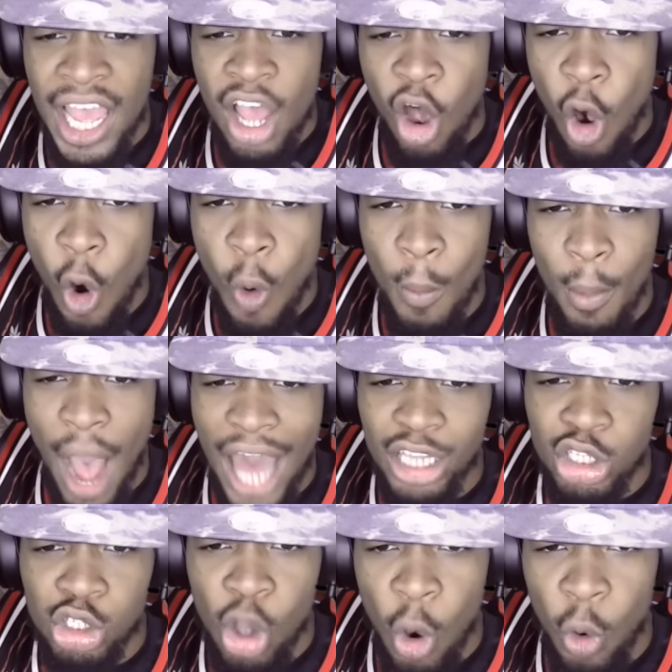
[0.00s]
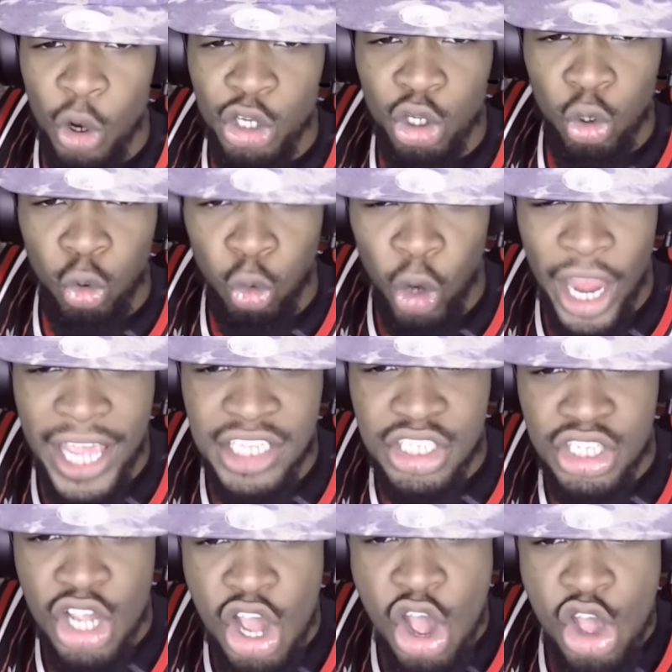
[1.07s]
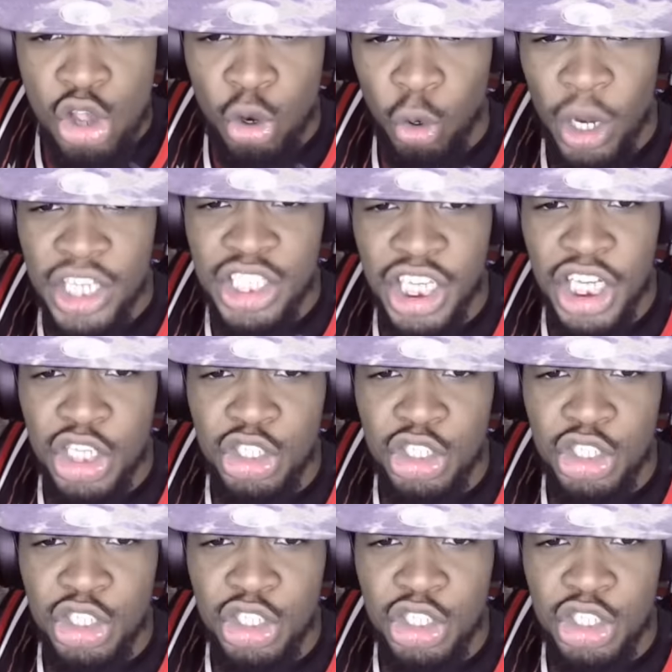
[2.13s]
Oh my lord, Chris. Chris, he